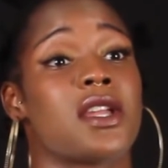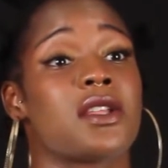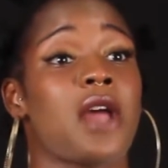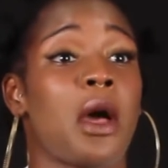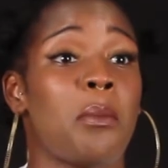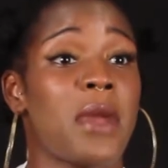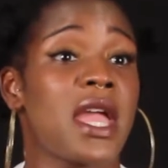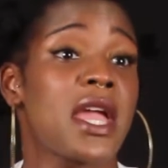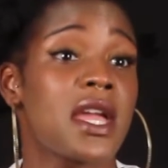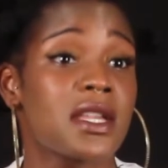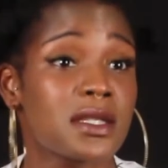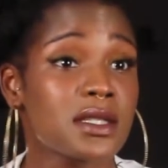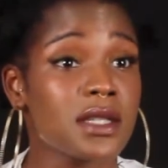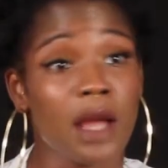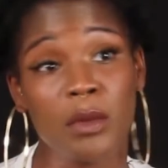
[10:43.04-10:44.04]
a
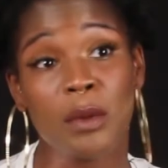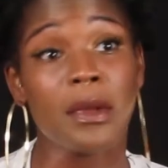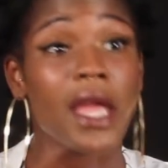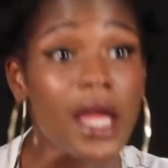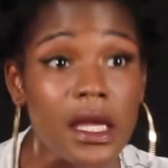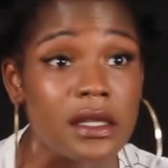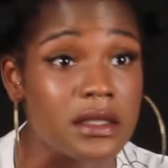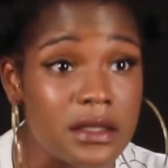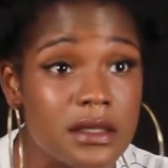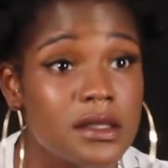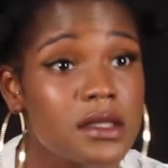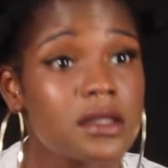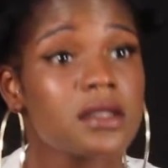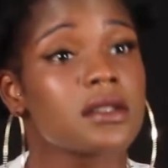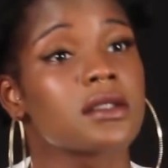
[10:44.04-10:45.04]
mess. I'm a mess.
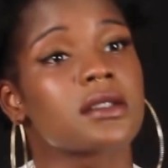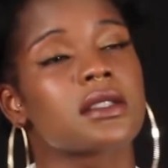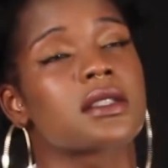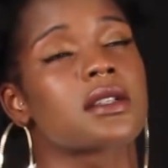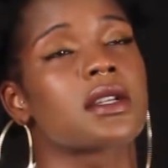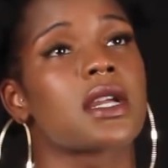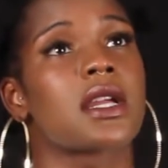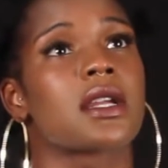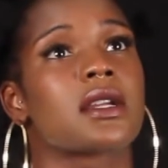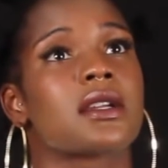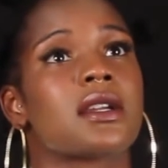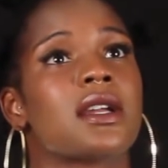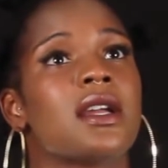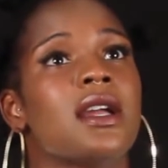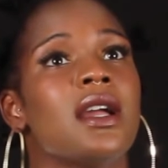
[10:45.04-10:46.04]
It's
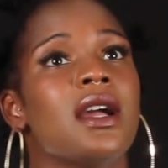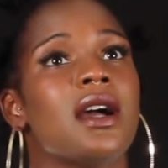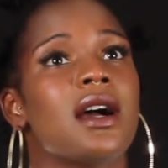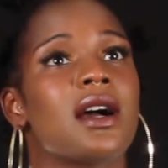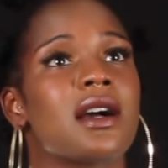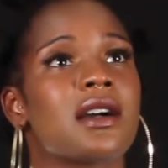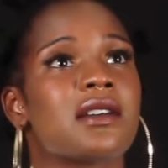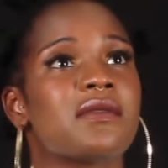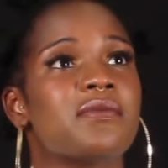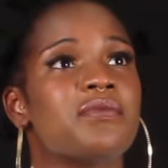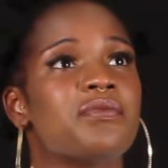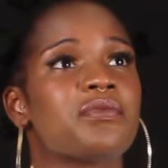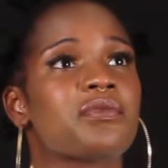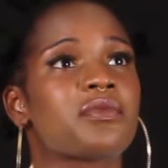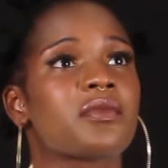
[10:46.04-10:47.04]

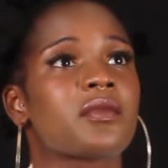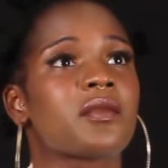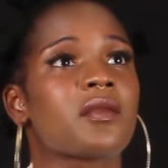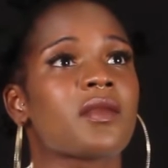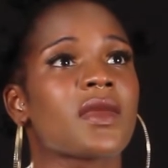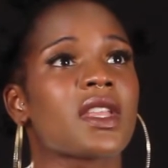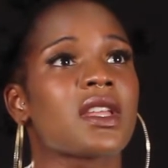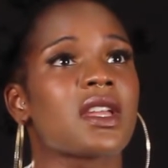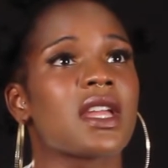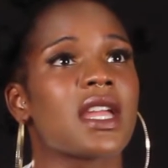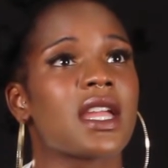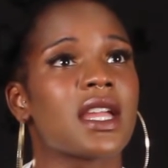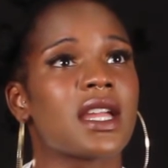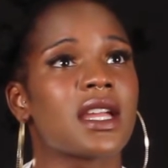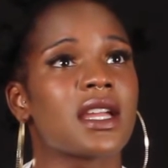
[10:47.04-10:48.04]
okay.
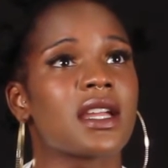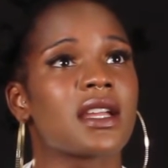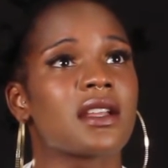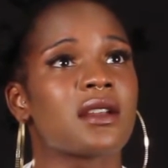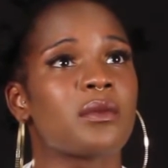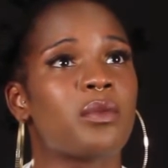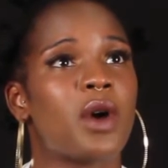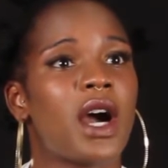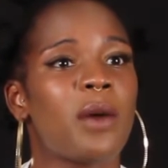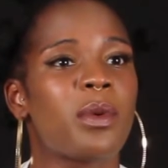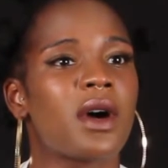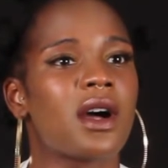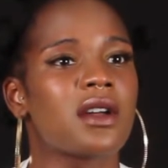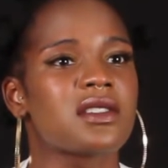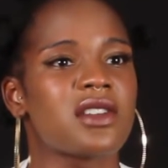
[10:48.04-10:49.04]
And Papa
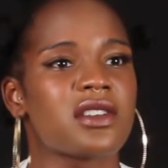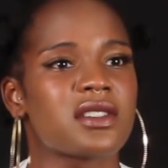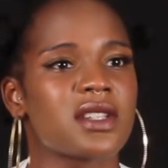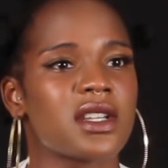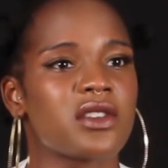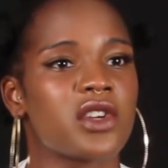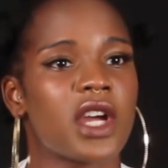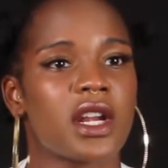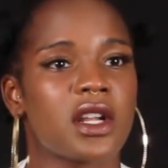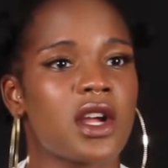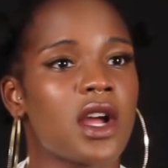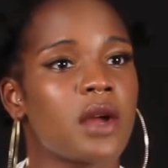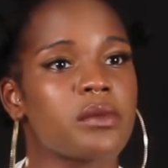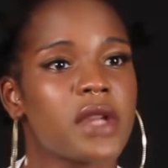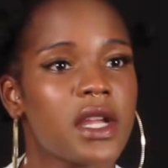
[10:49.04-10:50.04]
was always like, you gotta
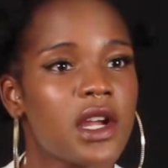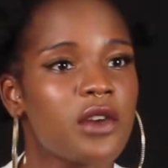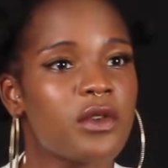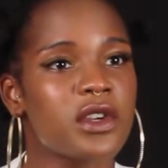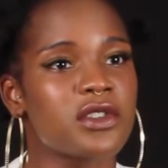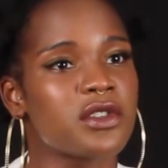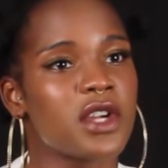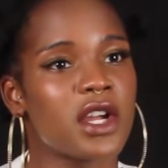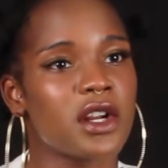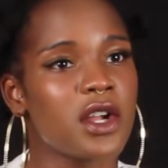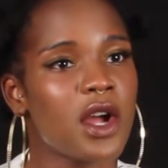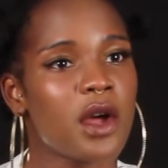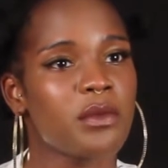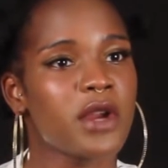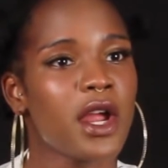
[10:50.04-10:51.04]
calm down, Rush, you gotta
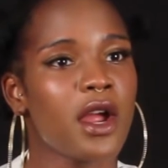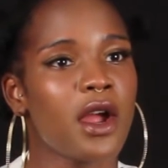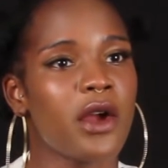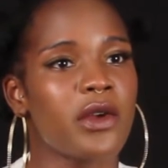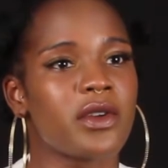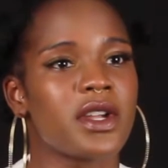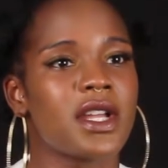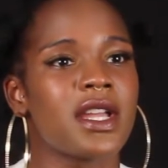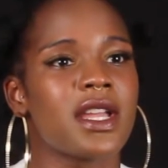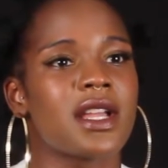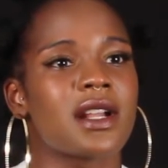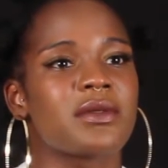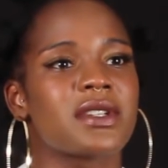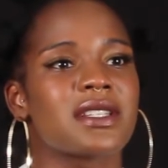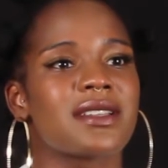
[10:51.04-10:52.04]
calm down.
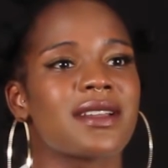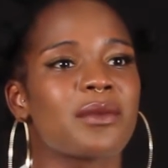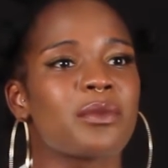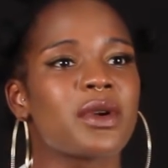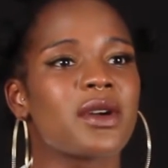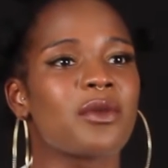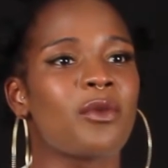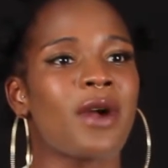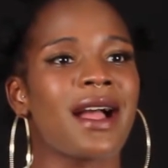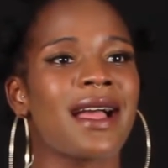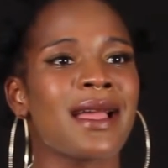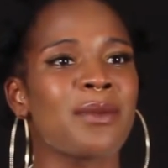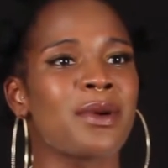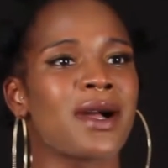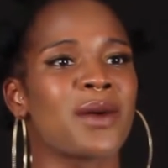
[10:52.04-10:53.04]
I'm just like, but
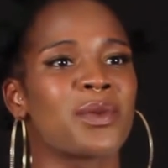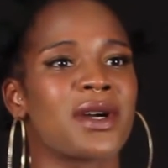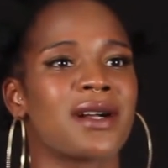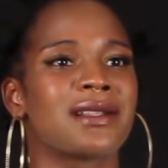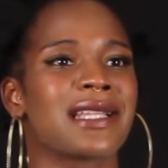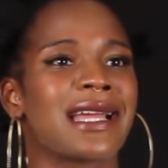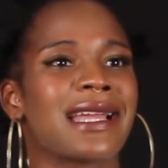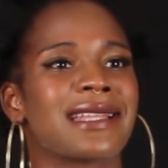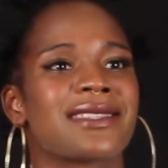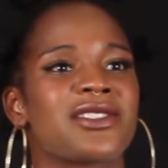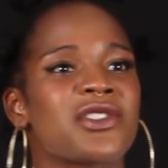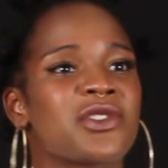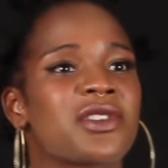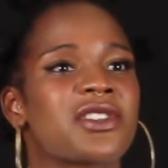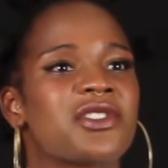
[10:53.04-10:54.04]
why, Papa? Like,
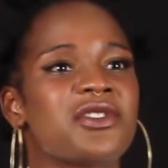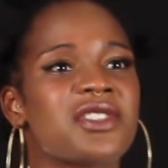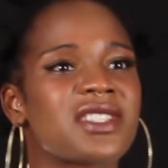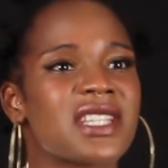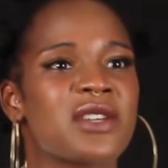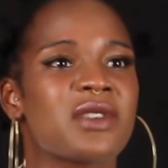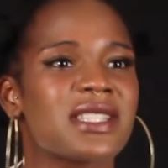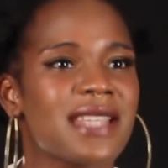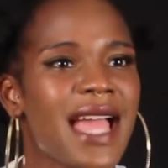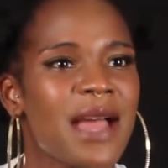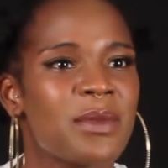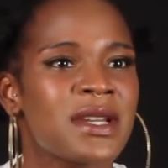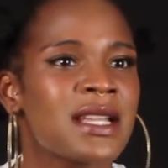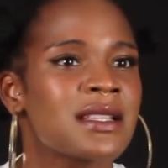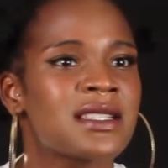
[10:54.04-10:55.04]
do you see what's
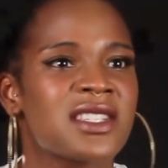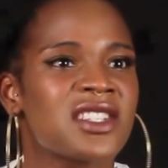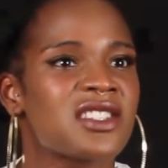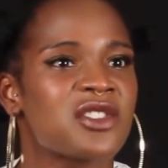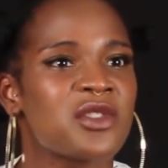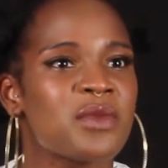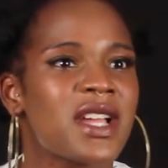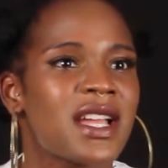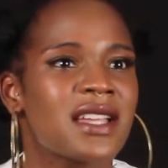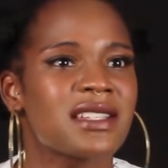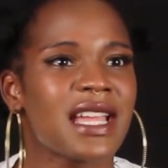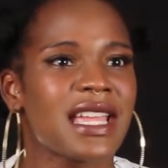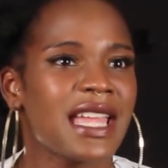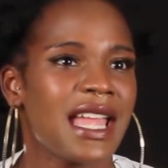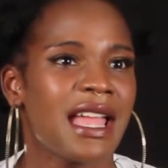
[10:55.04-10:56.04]
happening? This is too much.
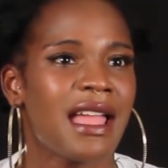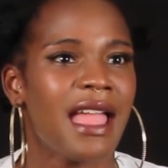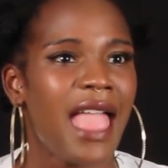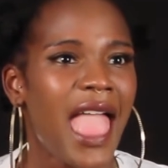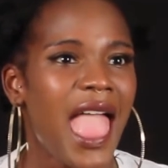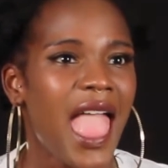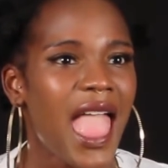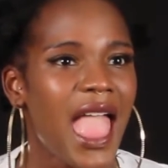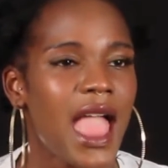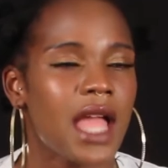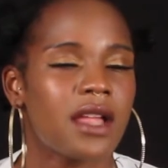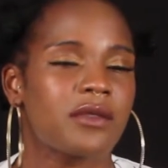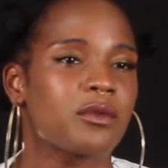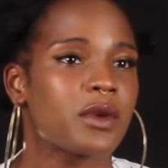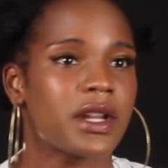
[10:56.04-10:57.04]
I
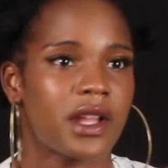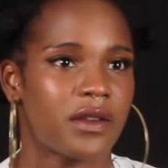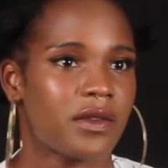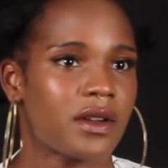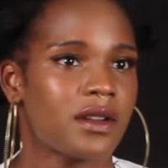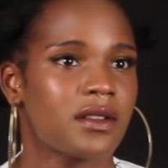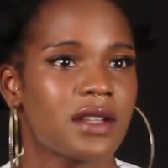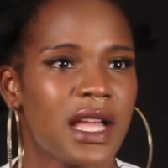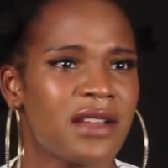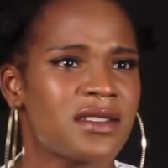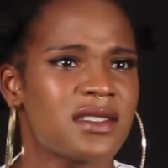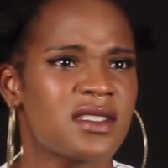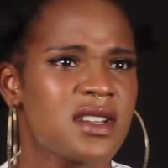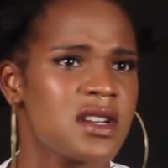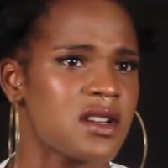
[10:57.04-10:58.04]
can't, whatever. I was
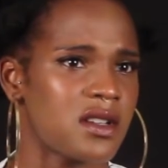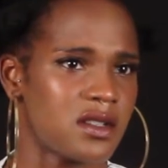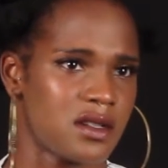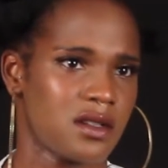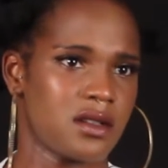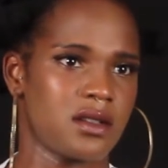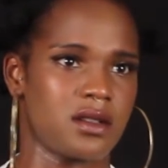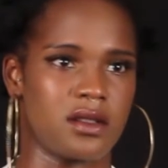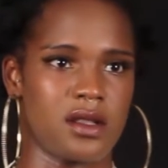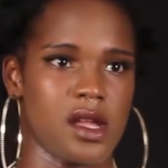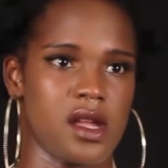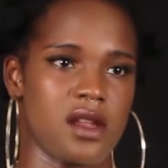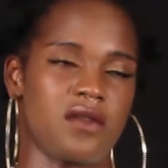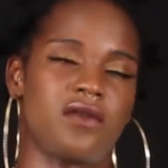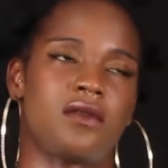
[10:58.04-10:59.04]
a teenager in
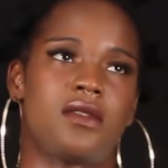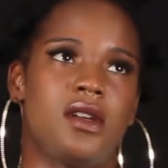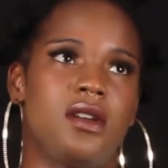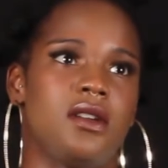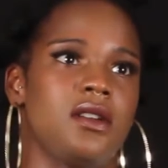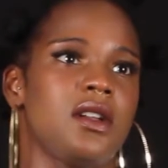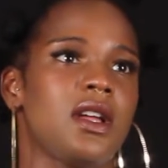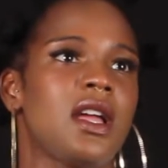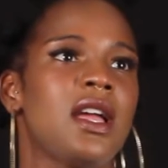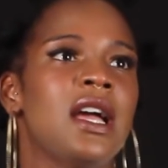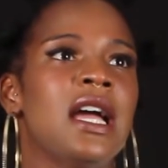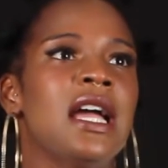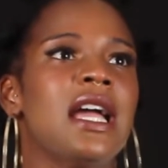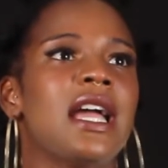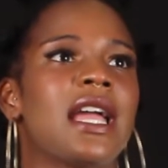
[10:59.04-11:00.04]
life. Yeah.
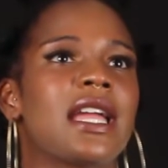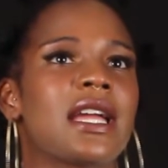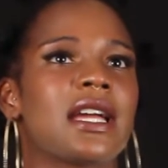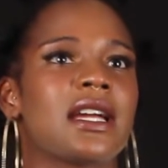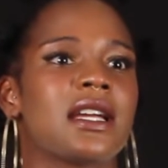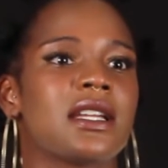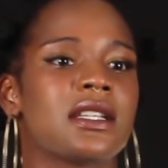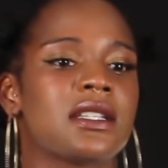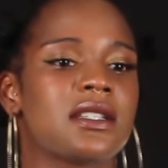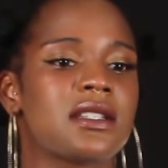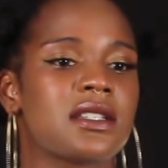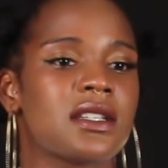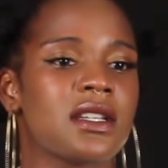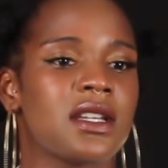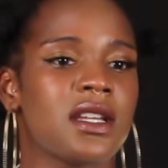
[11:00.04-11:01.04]

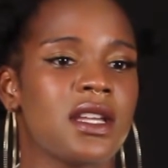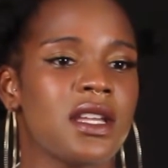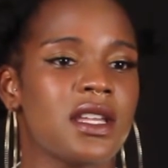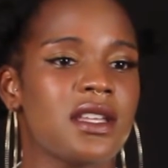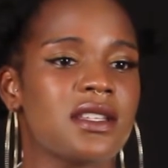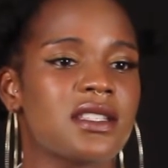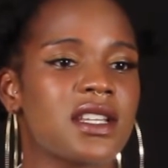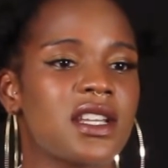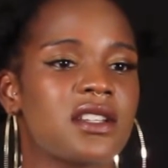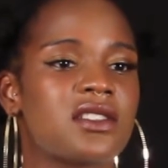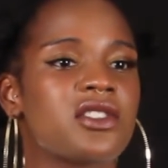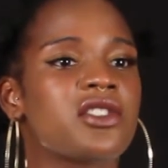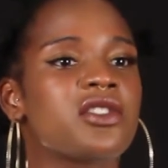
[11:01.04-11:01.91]
And he said, do